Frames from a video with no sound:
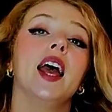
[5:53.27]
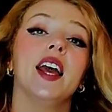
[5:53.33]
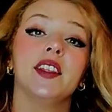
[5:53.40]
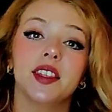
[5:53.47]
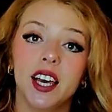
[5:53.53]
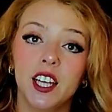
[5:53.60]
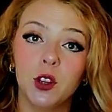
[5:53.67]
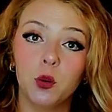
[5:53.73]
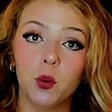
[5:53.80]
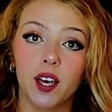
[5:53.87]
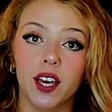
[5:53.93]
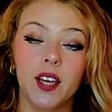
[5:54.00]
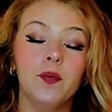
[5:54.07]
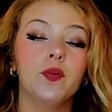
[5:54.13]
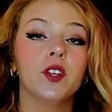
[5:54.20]
And that
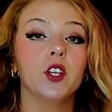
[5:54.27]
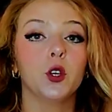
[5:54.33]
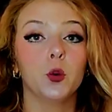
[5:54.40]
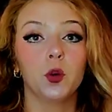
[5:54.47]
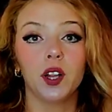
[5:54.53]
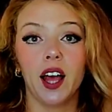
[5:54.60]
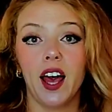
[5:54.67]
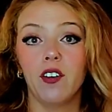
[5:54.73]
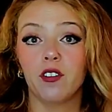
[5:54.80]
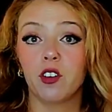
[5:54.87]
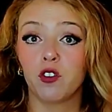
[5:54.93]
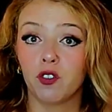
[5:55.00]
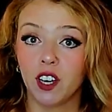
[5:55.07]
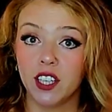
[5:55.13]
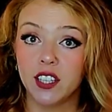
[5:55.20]
way, you will have
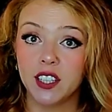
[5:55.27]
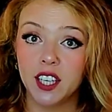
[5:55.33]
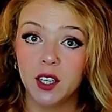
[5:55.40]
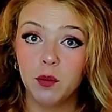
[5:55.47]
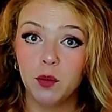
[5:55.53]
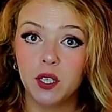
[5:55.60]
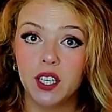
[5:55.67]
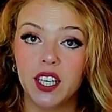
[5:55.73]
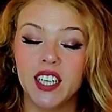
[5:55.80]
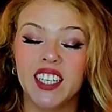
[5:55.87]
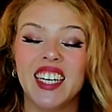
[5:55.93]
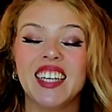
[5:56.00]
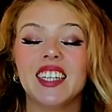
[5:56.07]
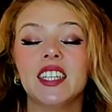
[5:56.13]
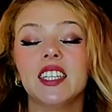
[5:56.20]
great skin barrier,
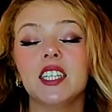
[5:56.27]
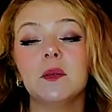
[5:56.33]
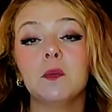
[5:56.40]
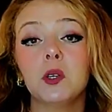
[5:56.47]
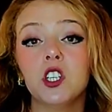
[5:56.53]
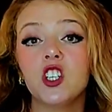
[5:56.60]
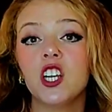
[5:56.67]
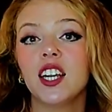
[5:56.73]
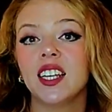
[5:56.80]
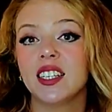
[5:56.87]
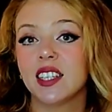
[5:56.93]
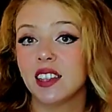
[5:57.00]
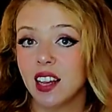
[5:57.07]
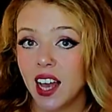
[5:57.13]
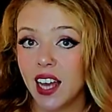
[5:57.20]
and it is much less
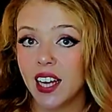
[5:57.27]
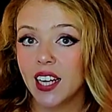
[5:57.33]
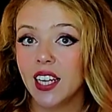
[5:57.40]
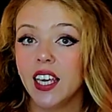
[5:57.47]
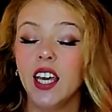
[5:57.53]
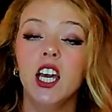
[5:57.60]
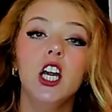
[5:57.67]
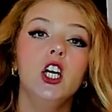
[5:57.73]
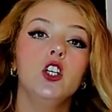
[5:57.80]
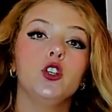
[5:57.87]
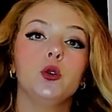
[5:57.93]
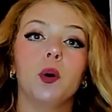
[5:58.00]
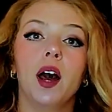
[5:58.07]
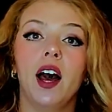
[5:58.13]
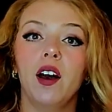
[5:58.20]
likely
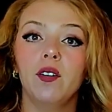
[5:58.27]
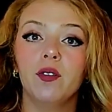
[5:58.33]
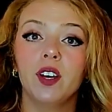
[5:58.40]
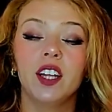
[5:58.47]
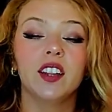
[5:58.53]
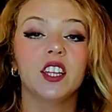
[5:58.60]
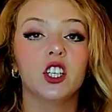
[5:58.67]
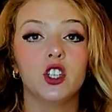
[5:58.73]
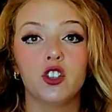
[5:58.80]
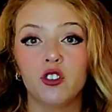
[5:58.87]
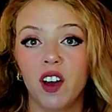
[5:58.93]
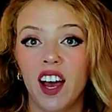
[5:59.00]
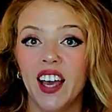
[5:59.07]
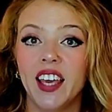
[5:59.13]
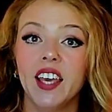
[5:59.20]
to have the
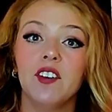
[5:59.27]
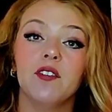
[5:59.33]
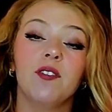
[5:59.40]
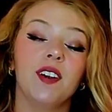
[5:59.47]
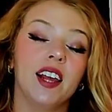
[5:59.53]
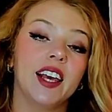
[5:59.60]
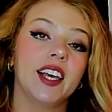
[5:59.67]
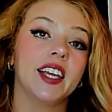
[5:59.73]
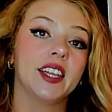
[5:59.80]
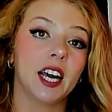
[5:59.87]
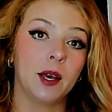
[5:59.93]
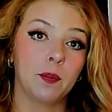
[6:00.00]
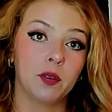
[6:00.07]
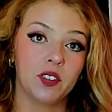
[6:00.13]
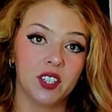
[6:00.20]
dry, flaky
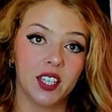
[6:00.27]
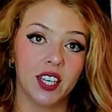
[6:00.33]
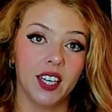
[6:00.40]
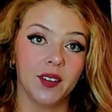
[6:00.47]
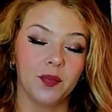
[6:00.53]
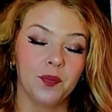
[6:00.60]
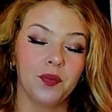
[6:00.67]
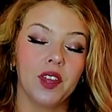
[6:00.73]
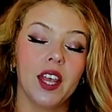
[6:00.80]
type of skin.